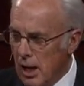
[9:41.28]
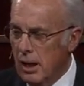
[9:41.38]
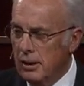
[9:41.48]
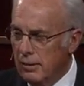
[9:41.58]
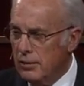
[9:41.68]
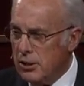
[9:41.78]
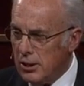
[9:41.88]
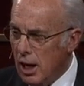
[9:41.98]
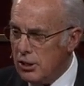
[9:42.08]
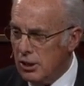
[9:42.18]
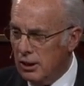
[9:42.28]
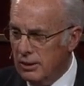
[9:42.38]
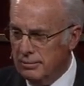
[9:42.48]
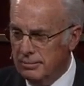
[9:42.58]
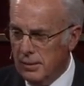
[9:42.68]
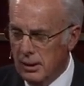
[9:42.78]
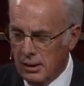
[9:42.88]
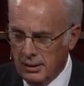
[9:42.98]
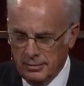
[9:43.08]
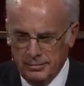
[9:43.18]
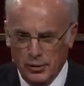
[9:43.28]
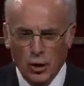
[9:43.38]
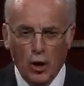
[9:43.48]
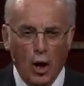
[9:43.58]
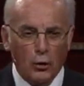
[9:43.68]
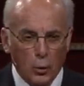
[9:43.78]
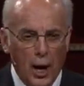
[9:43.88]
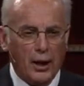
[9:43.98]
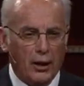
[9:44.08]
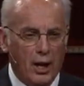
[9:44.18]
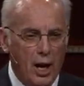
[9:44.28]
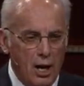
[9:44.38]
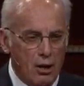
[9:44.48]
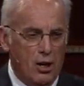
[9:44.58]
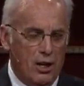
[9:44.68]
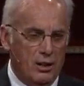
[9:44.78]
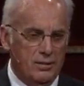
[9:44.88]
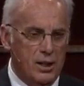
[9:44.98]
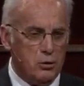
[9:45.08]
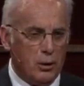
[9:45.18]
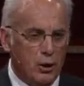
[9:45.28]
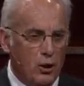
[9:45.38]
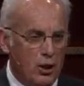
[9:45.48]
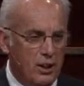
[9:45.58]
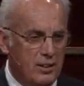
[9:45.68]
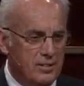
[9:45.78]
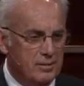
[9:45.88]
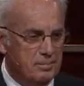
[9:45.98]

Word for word: End of discussion. You're on record. I heard it. It's recorded.